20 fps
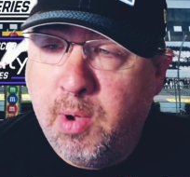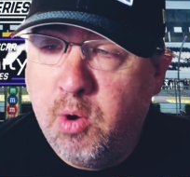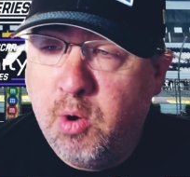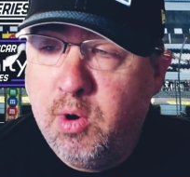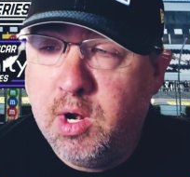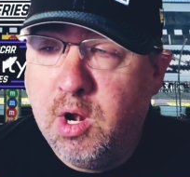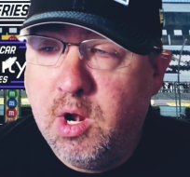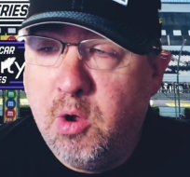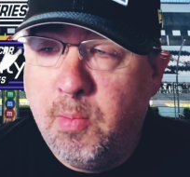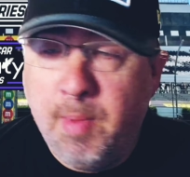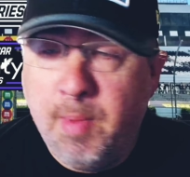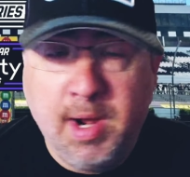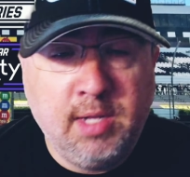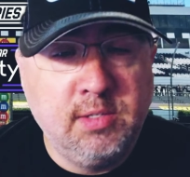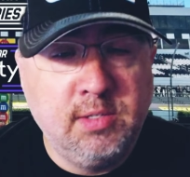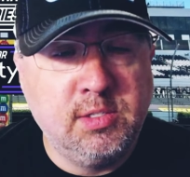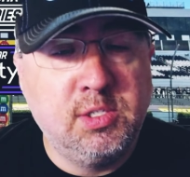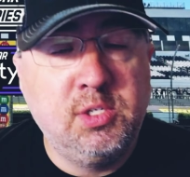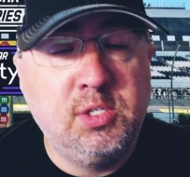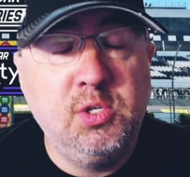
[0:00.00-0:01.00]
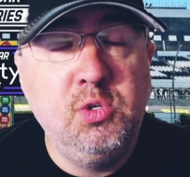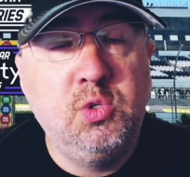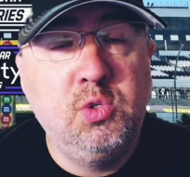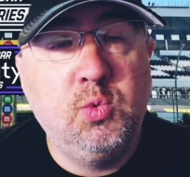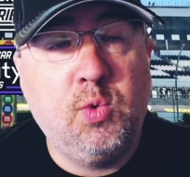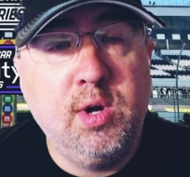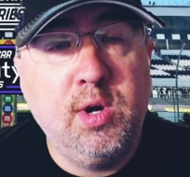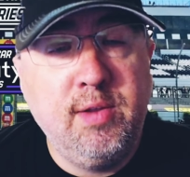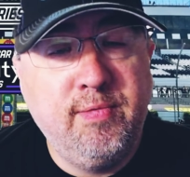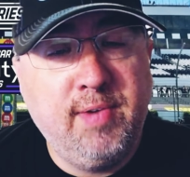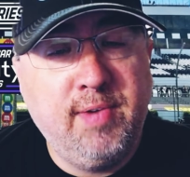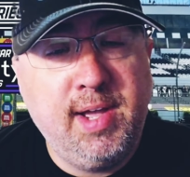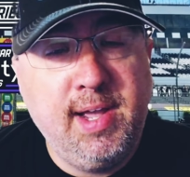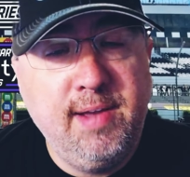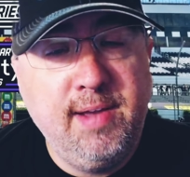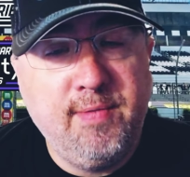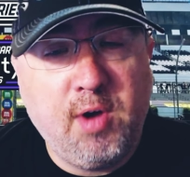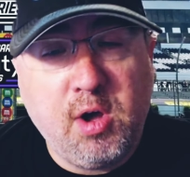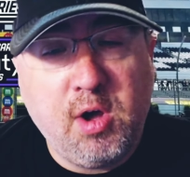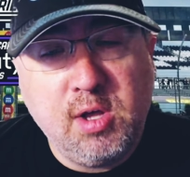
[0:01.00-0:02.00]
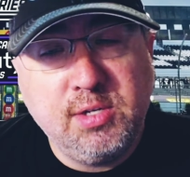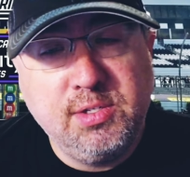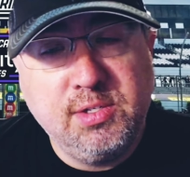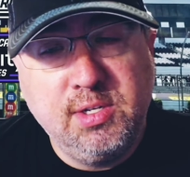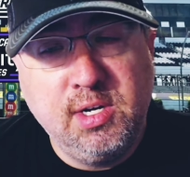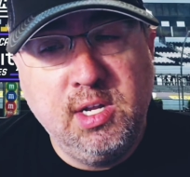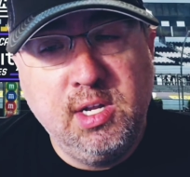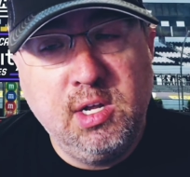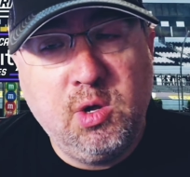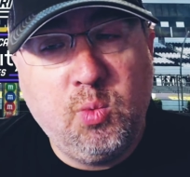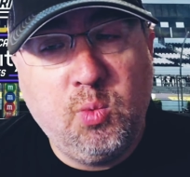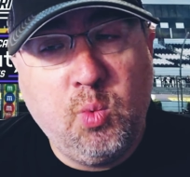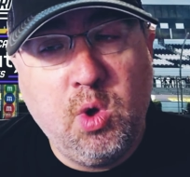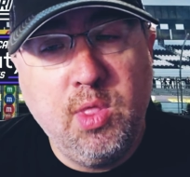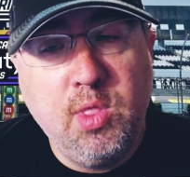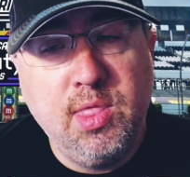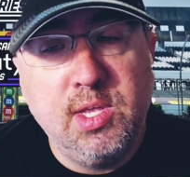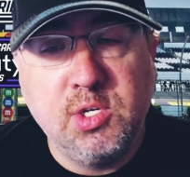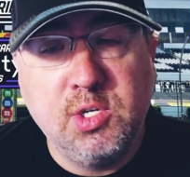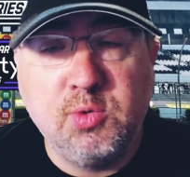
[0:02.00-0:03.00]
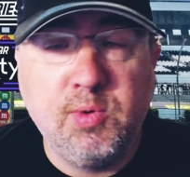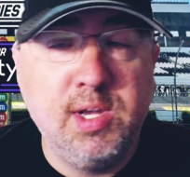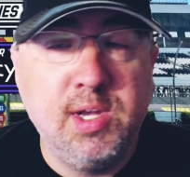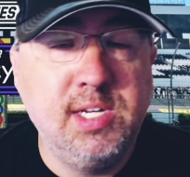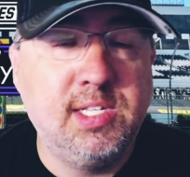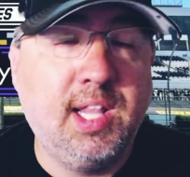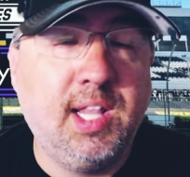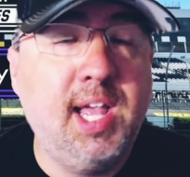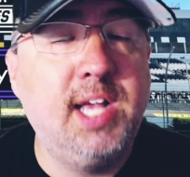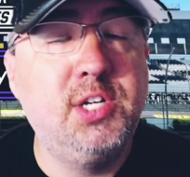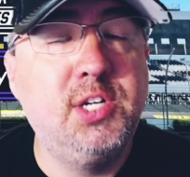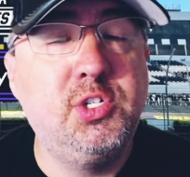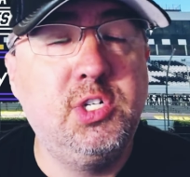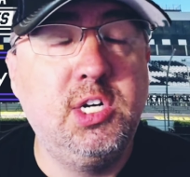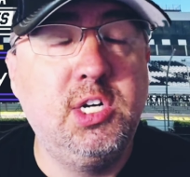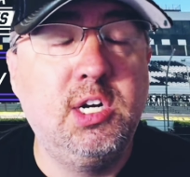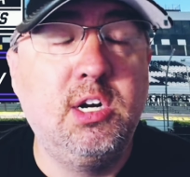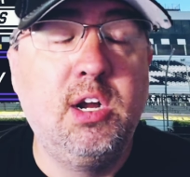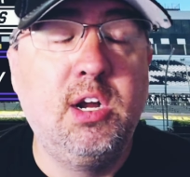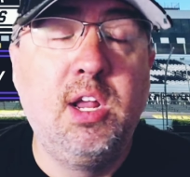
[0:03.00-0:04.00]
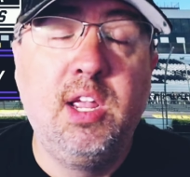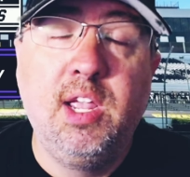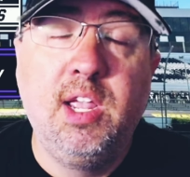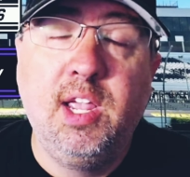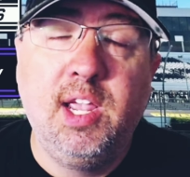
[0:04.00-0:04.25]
Pocono Mountains 225, Austin Hill won this race last year.